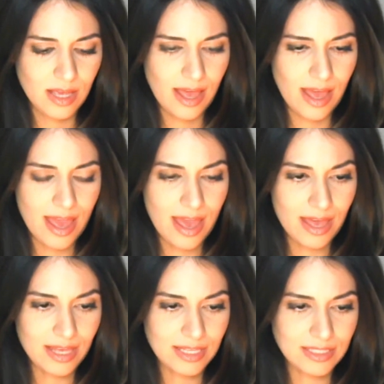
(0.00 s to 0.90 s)

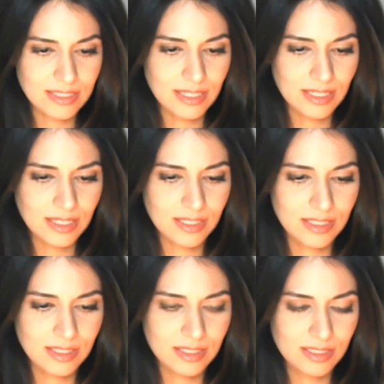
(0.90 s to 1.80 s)
And
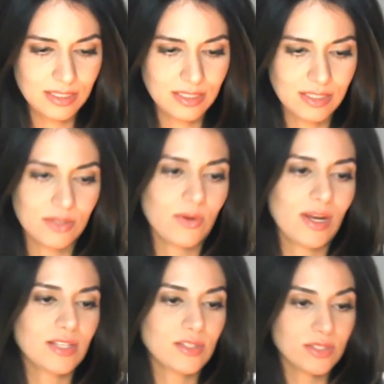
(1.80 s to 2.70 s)
all
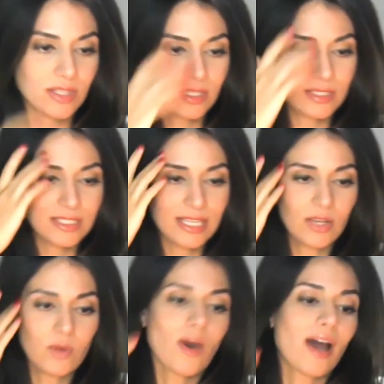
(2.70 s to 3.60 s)
right, so it's gonna take
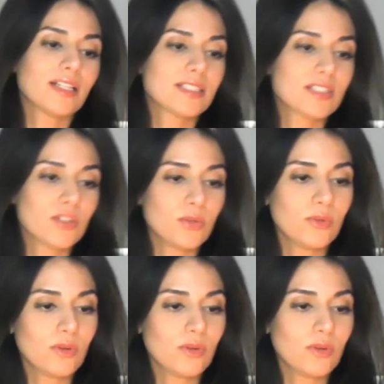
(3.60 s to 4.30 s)
a while to,